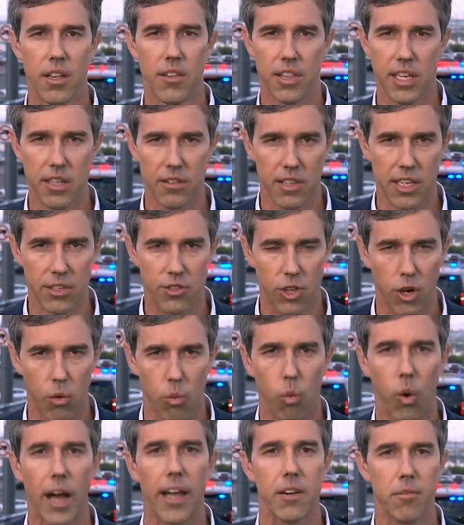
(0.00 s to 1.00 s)
These are
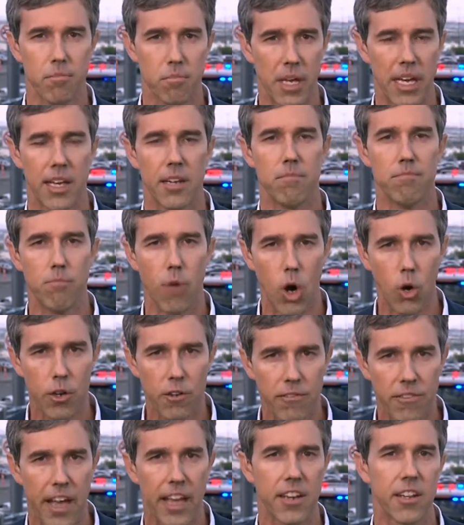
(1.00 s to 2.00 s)
white men
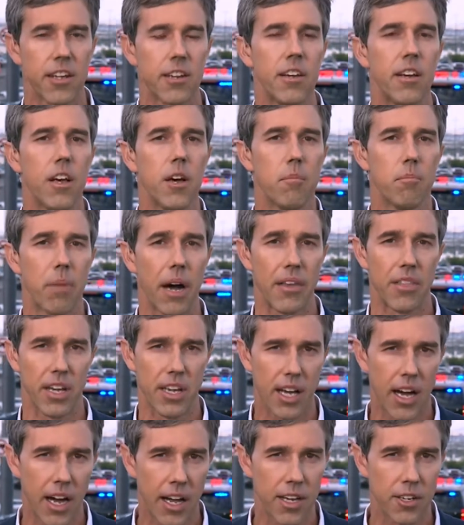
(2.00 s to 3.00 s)
motivated by the
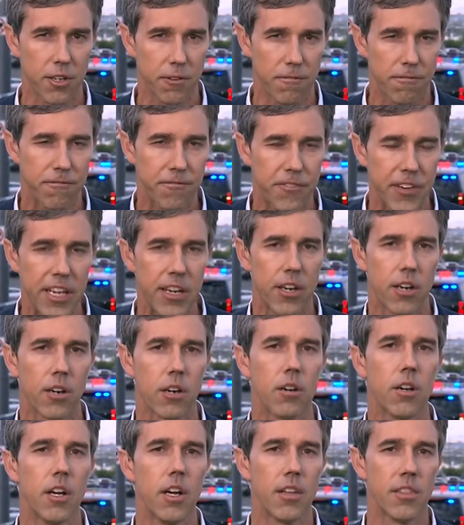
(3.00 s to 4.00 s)
kind of
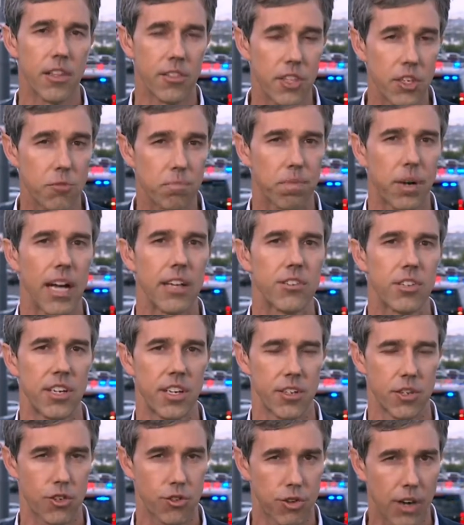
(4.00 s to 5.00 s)
fear that this
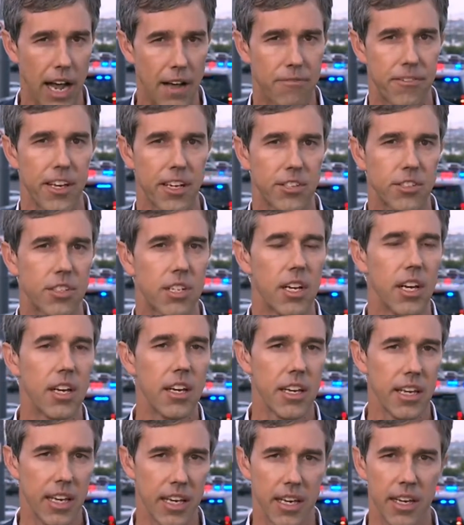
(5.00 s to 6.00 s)
president traffics
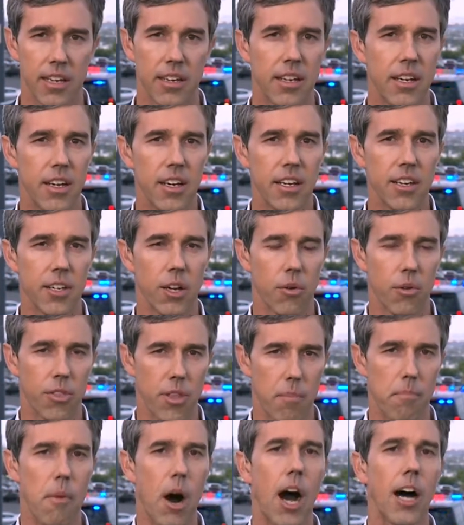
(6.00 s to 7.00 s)
in. You know,
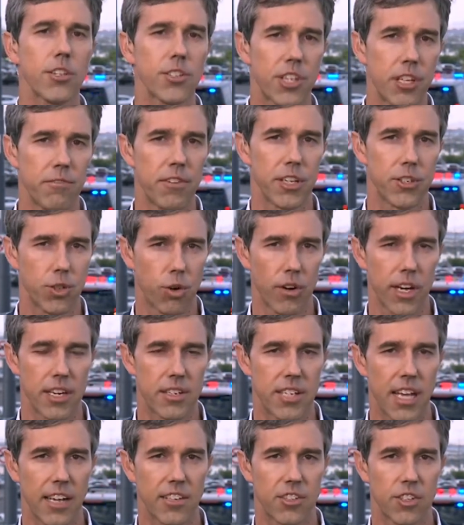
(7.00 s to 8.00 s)
the mosque in Victoria,
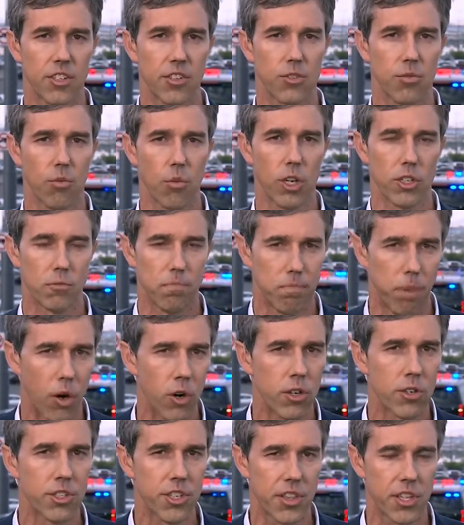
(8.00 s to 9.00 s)
Texas was
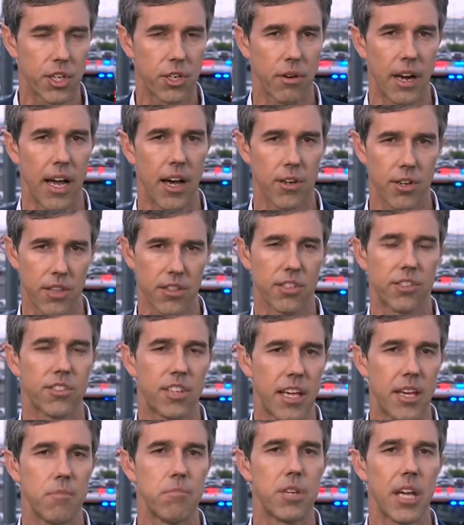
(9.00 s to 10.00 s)
burned to the ground on the
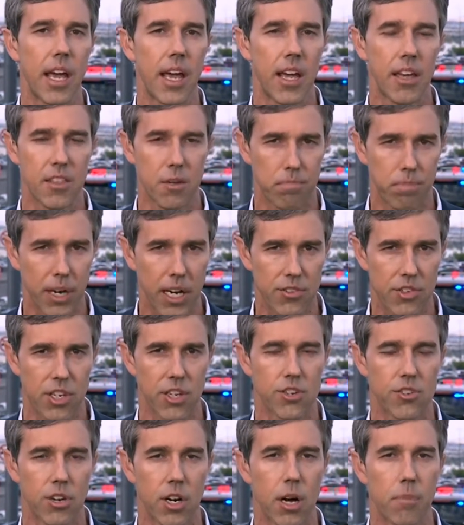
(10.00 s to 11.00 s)
same day that
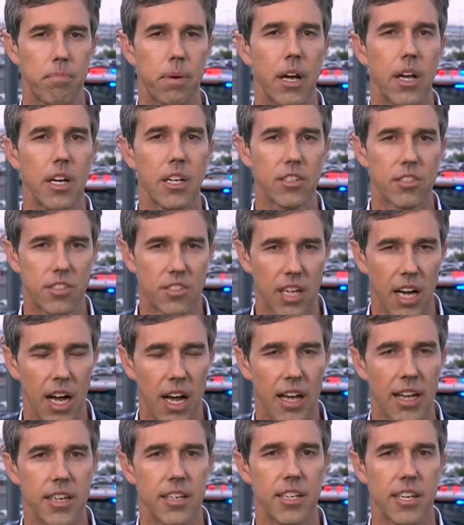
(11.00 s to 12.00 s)
President Trump
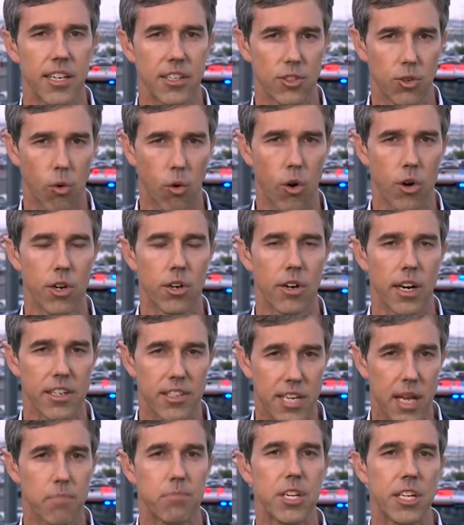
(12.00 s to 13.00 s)
signed his order
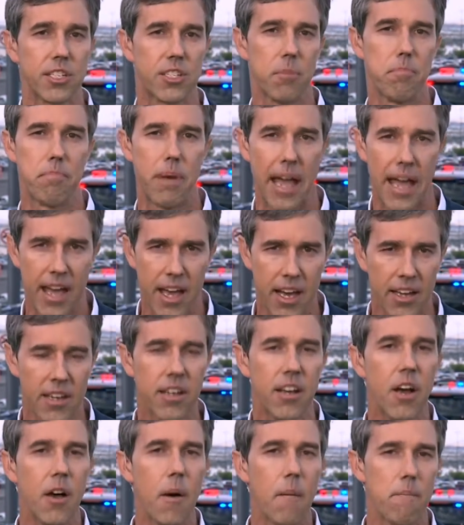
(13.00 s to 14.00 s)
attempting to
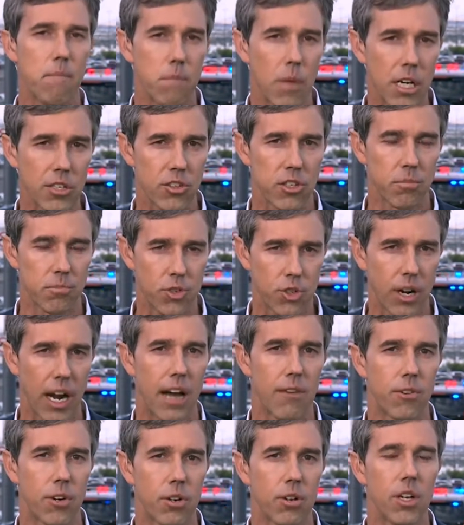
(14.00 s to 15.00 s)
ban Muslim
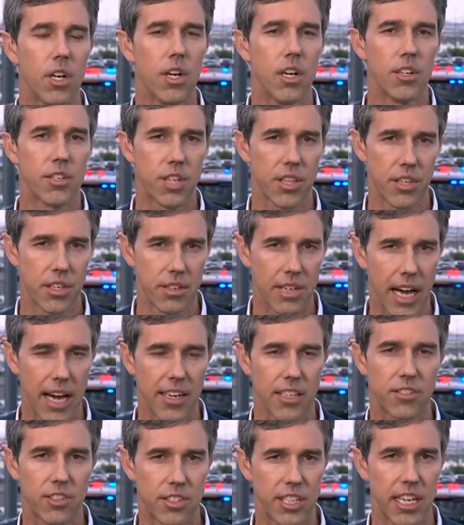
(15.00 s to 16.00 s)
travel to the
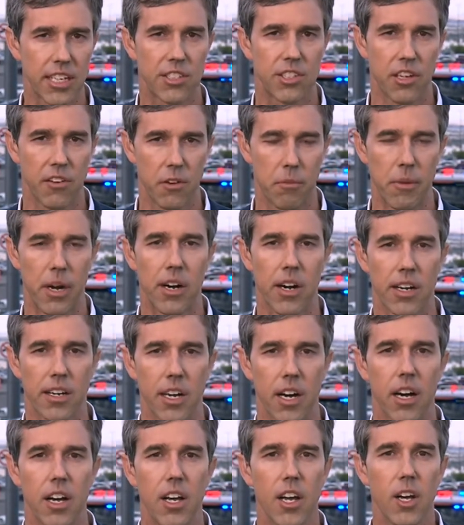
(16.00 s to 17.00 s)
United States of
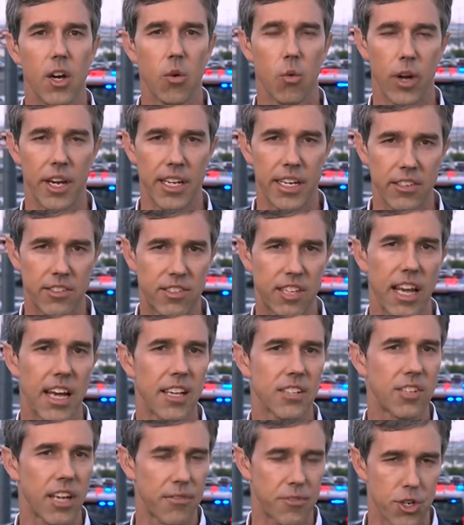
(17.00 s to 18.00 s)
America. When he
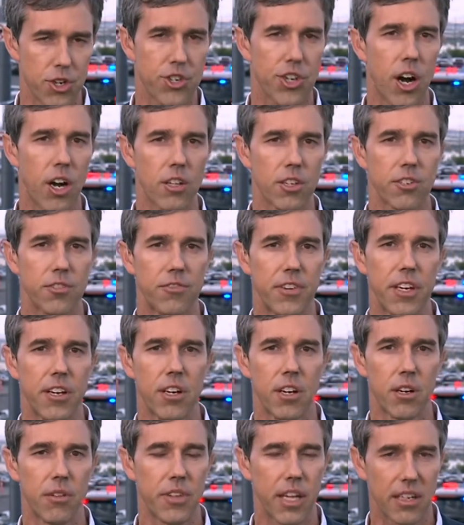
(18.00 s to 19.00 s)
says after
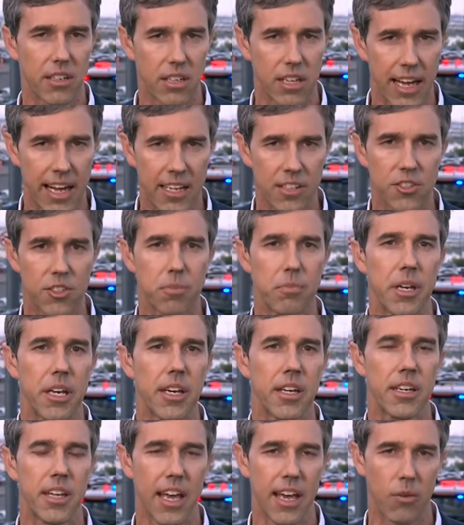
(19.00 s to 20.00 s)
Charlottesville that
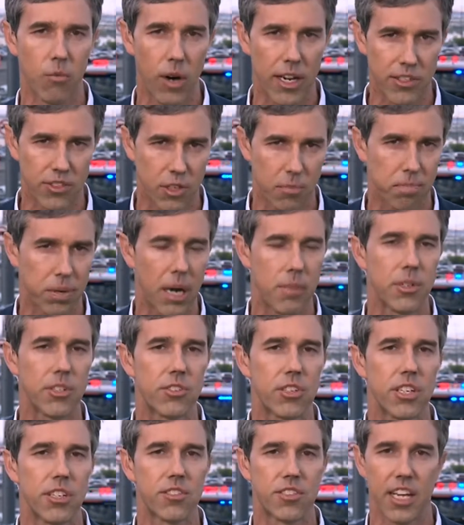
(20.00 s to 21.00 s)
Klansmen and white
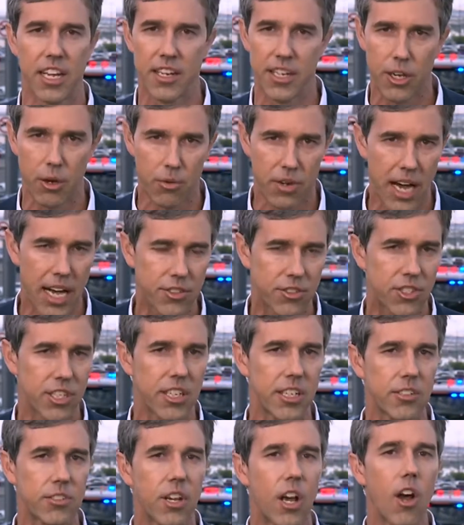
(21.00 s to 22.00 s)
supremacists and
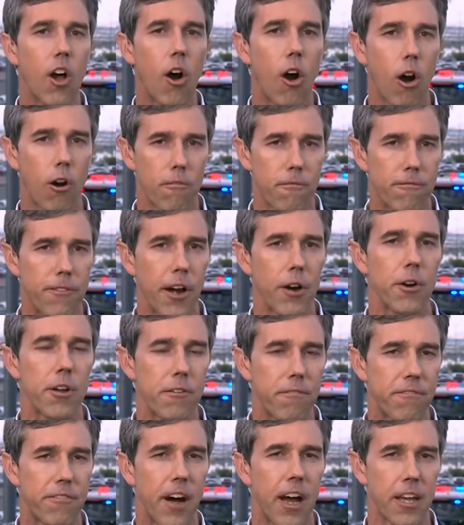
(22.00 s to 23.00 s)
neo-Nazis are
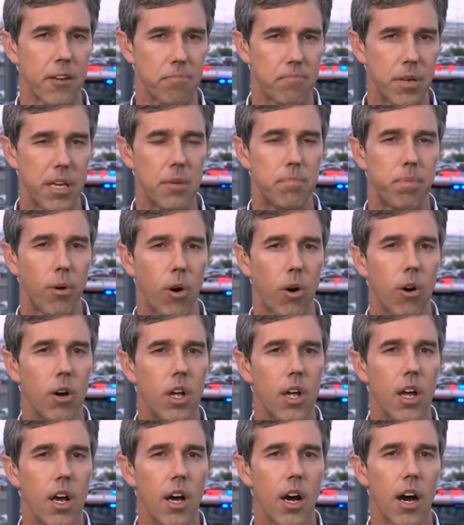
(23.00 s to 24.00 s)
very fine people,
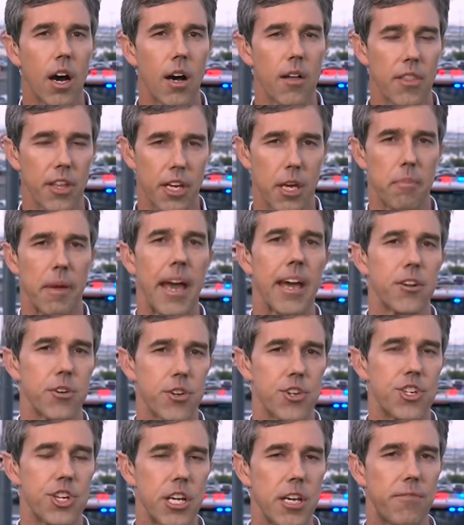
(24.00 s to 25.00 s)
the
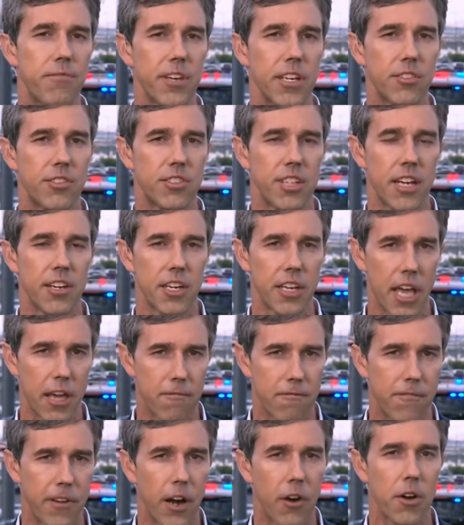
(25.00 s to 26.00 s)
commander-in-chief is sending a
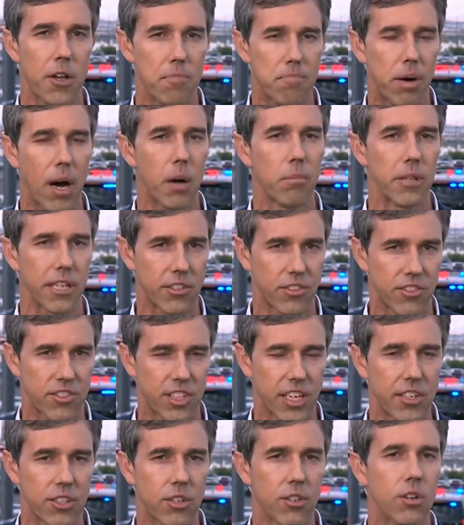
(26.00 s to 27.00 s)
very public
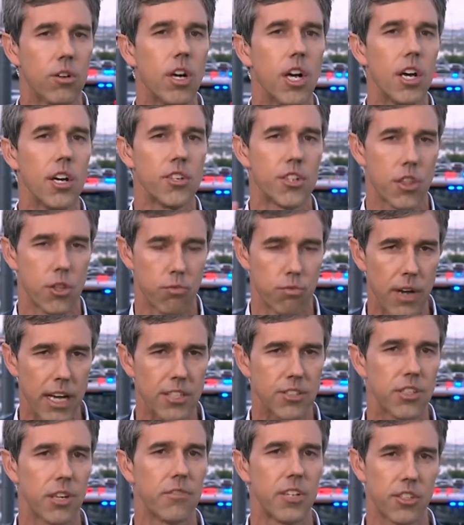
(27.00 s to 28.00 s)
signal to the
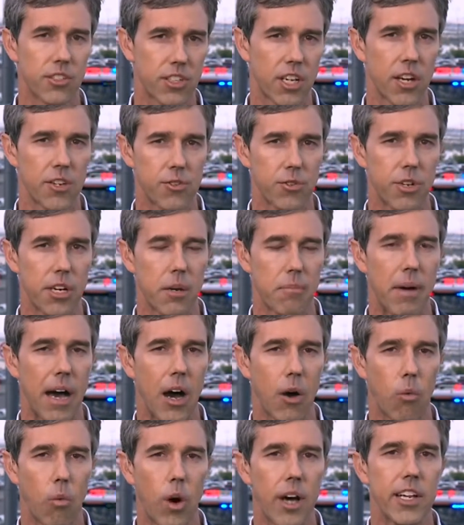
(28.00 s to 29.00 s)
rest of this country
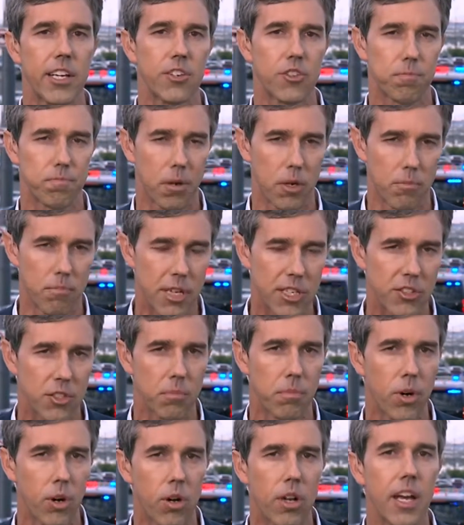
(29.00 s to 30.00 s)
about what is
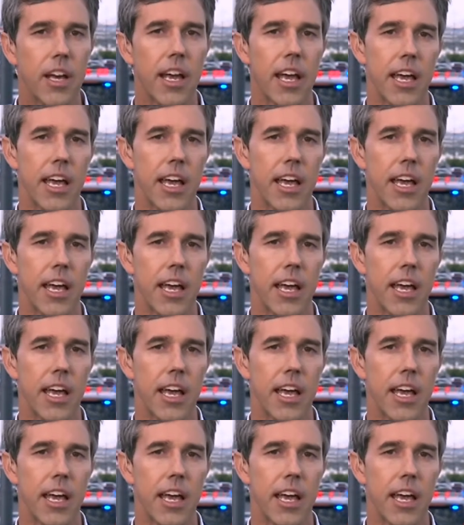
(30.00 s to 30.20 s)
permissible